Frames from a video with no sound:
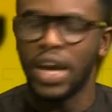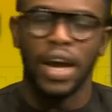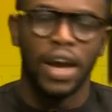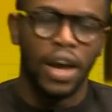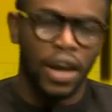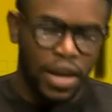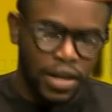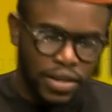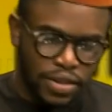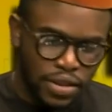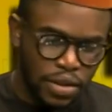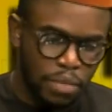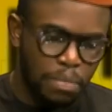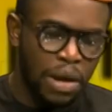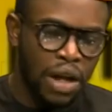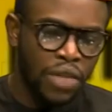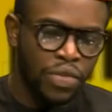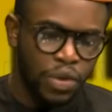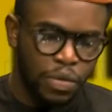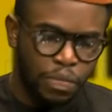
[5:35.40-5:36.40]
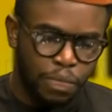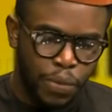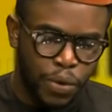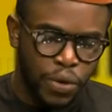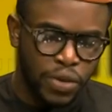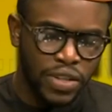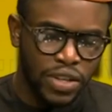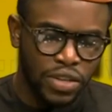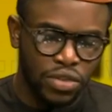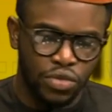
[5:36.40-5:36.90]
It's about the
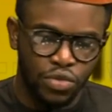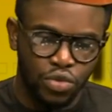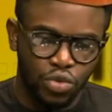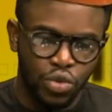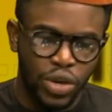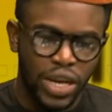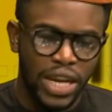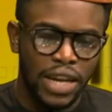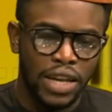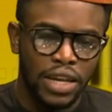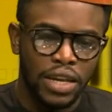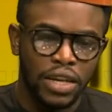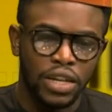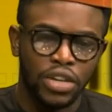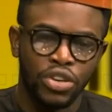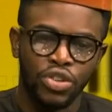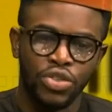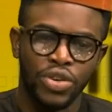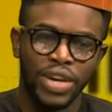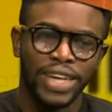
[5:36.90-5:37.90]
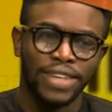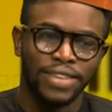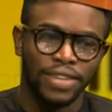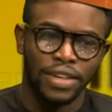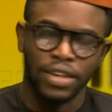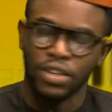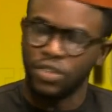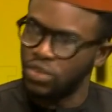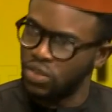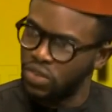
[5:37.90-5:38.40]
process of really
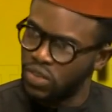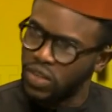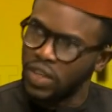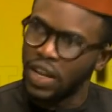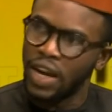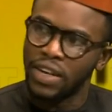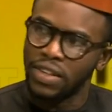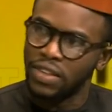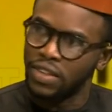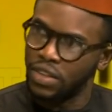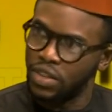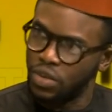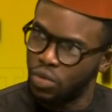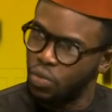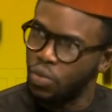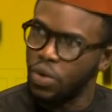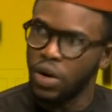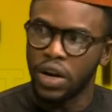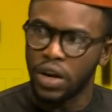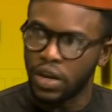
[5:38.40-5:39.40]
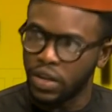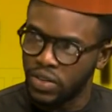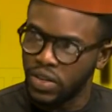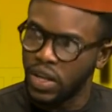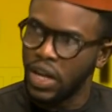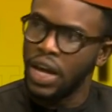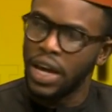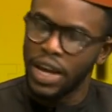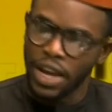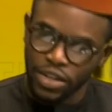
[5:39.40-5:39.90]
creating a society that works.
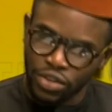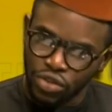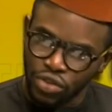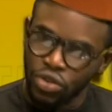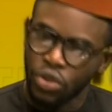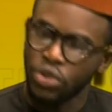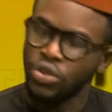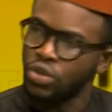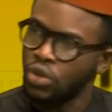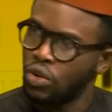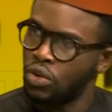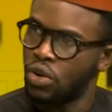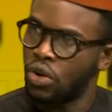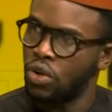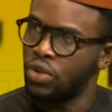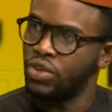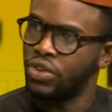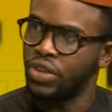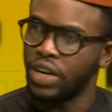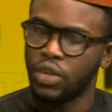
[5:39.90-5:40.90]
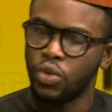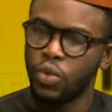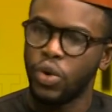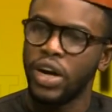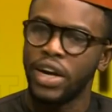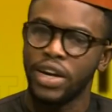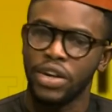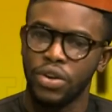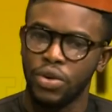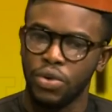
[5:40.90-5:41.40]
A social contract where
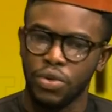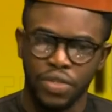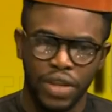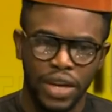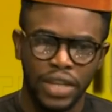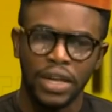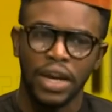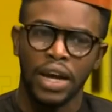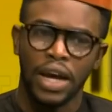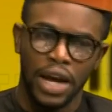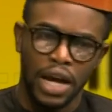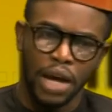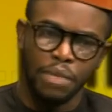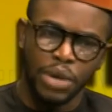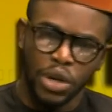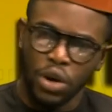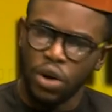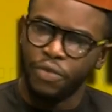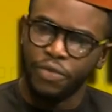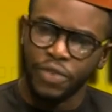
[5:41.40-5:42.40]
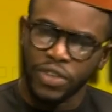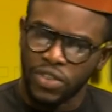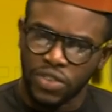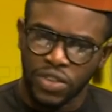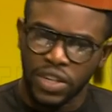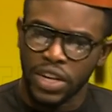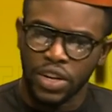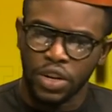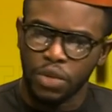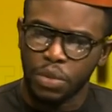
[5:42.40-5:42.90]
I know that I'm in office
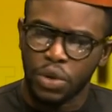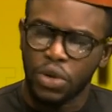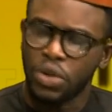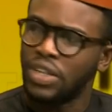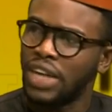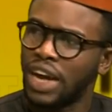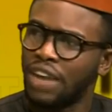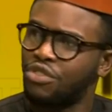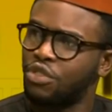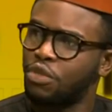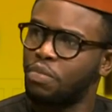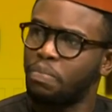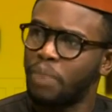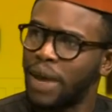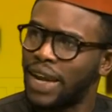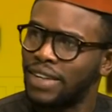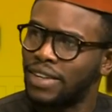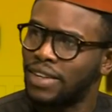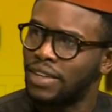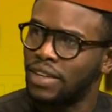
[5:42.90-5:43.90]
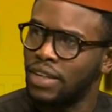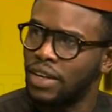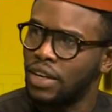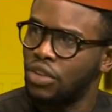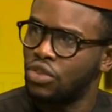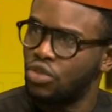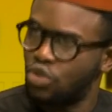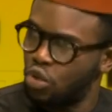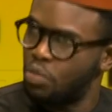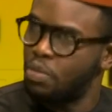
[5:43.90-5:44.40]
today not because I've spent
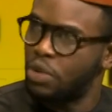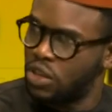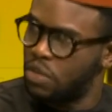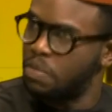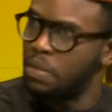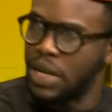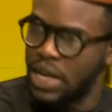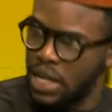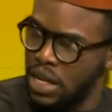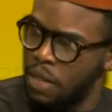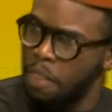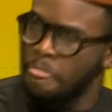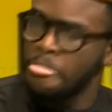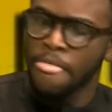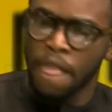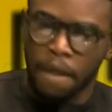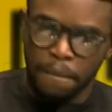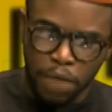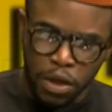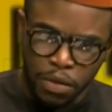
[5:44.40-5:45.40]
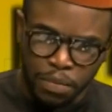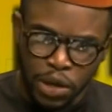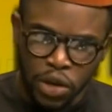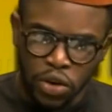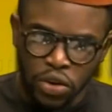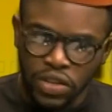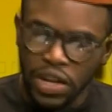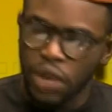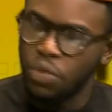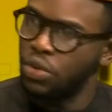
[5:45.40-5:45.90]
so much money, but
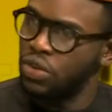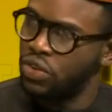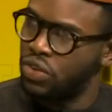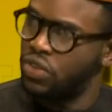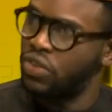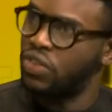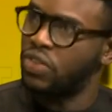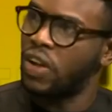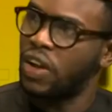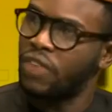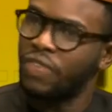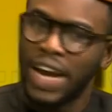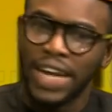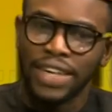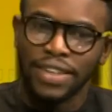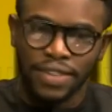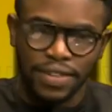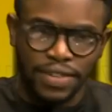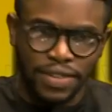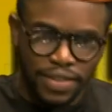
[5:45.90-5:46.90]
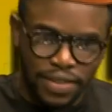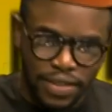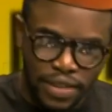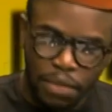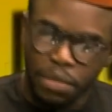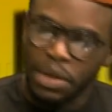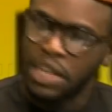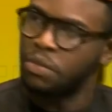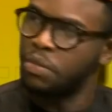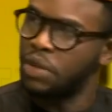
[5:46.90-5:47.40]
because I want to serve, and the
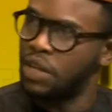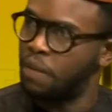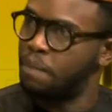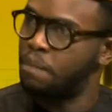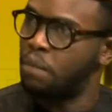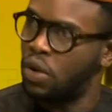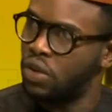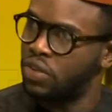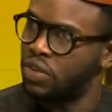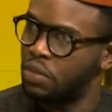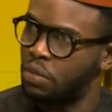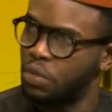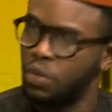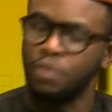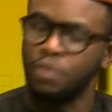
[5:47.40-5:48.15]
system has made it possible.